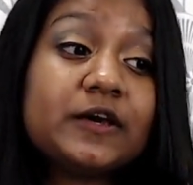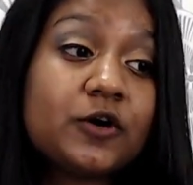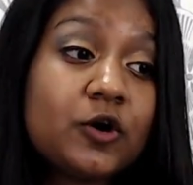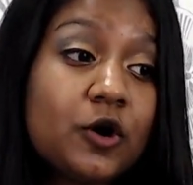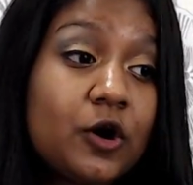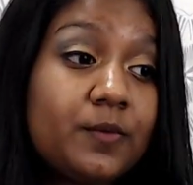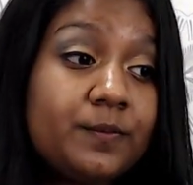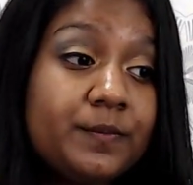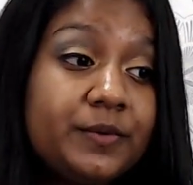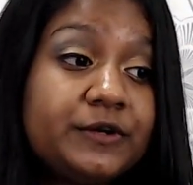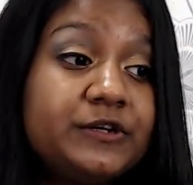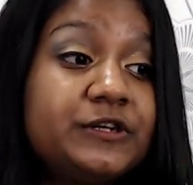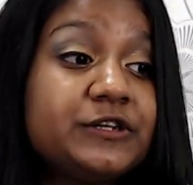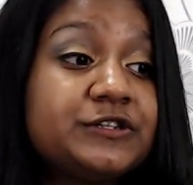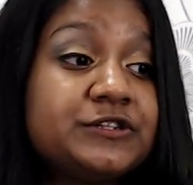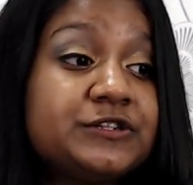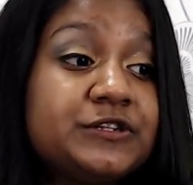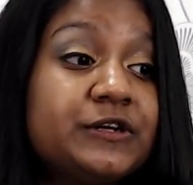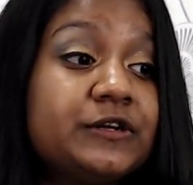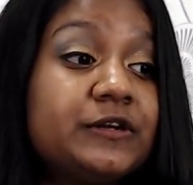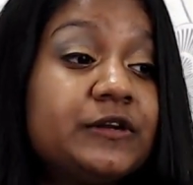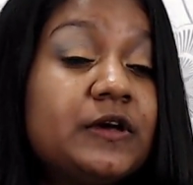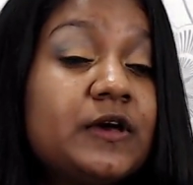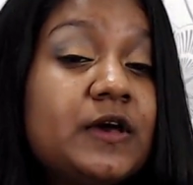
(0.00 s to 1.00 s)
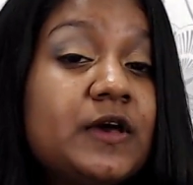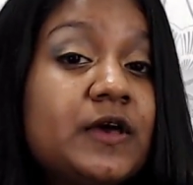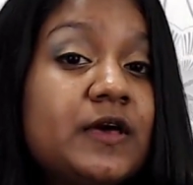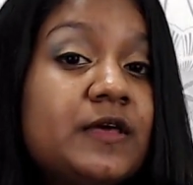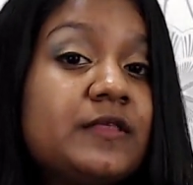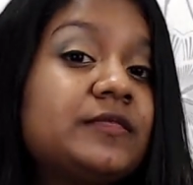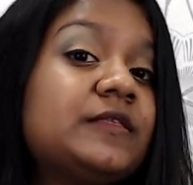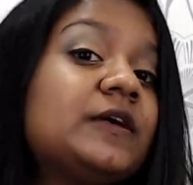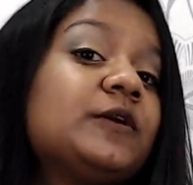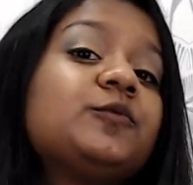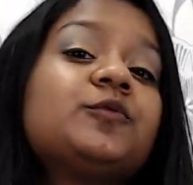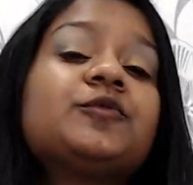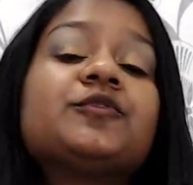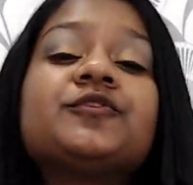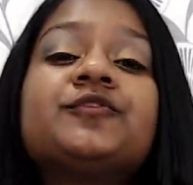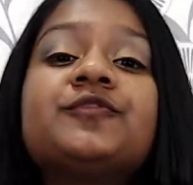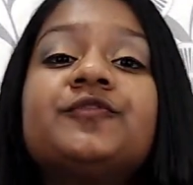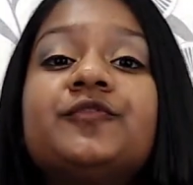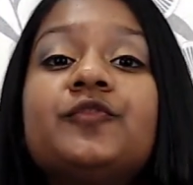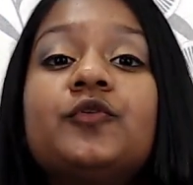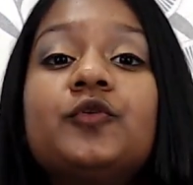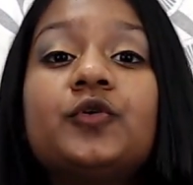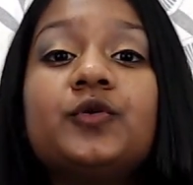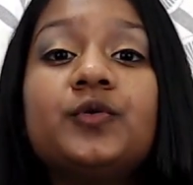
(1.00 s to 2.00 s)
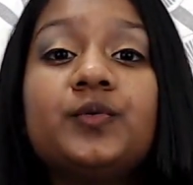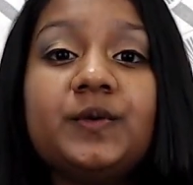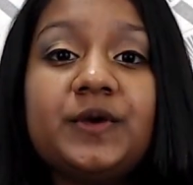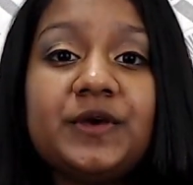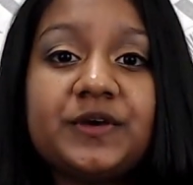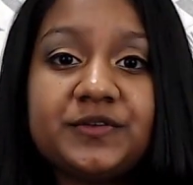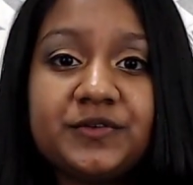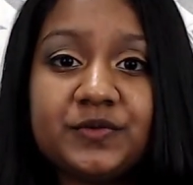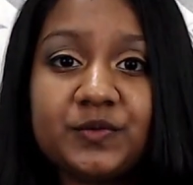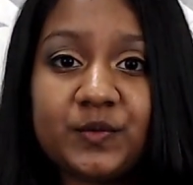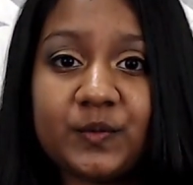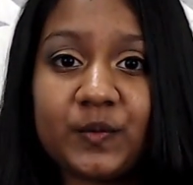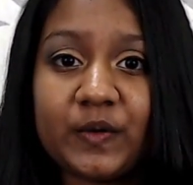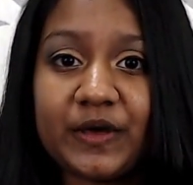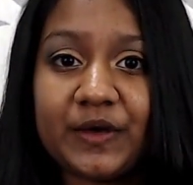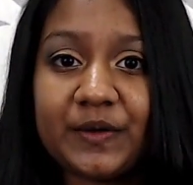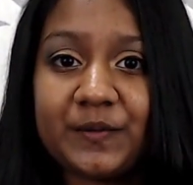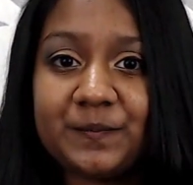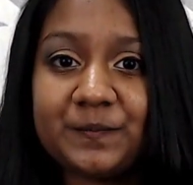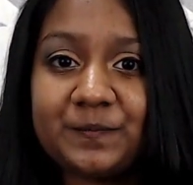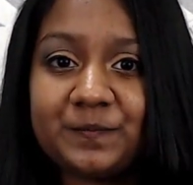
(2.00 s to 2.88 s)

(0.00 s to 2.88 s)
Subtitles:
competition that was 4 weeks away.